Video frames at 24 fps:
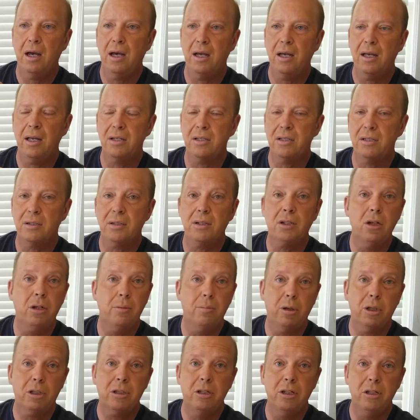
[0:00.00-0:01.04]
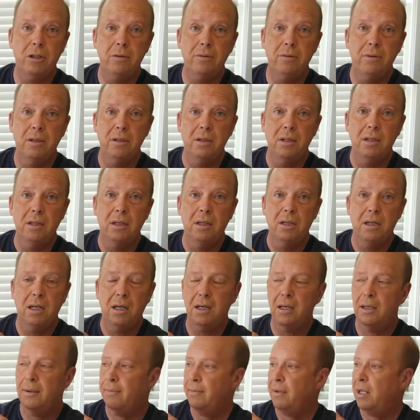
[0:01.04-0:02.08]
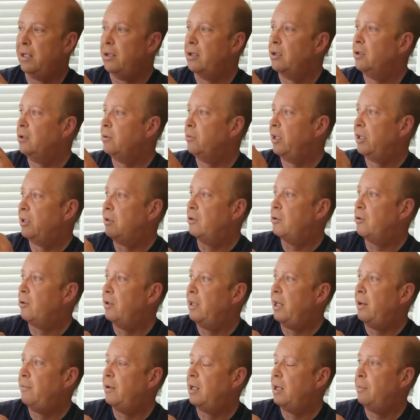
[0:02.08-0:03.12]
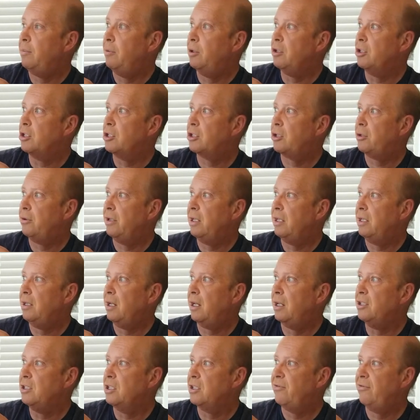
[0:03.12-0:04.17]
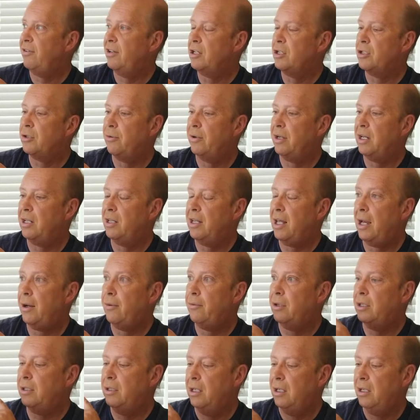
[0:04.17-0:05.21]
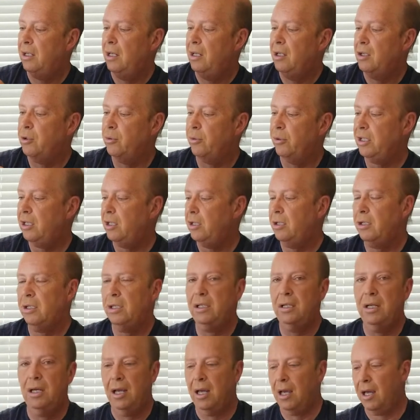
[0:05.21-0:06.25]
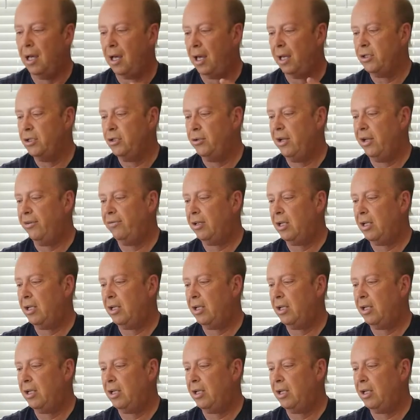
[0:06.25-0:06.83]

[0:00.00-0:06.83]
is a good book too. I don't know if we can throw that one up on the screen. I just finished reading that one. It's really good. I do have a